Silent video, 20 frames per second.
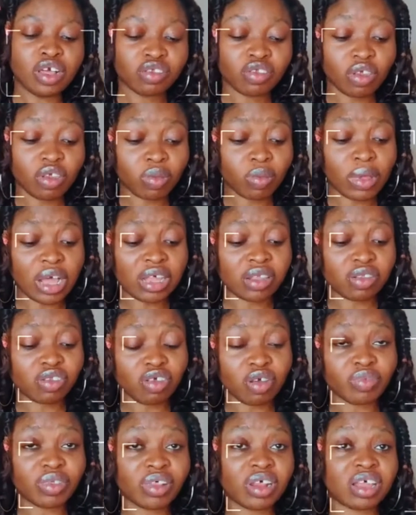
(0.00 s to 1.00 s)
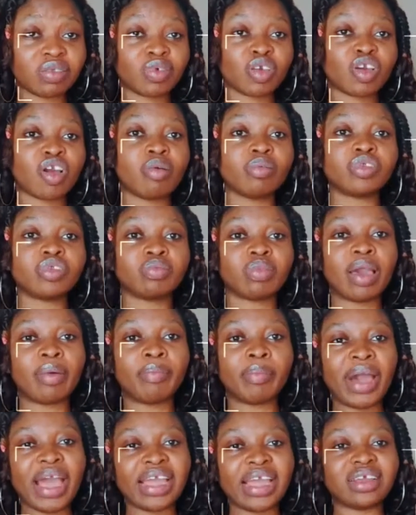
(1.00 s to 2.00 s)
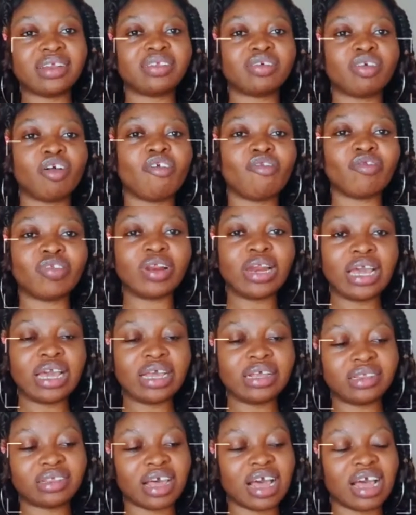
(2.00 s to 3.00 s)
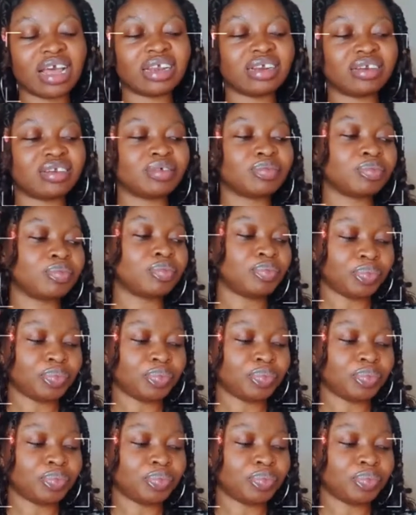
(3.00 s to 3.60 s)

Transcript: something something has been coming to my mind of late and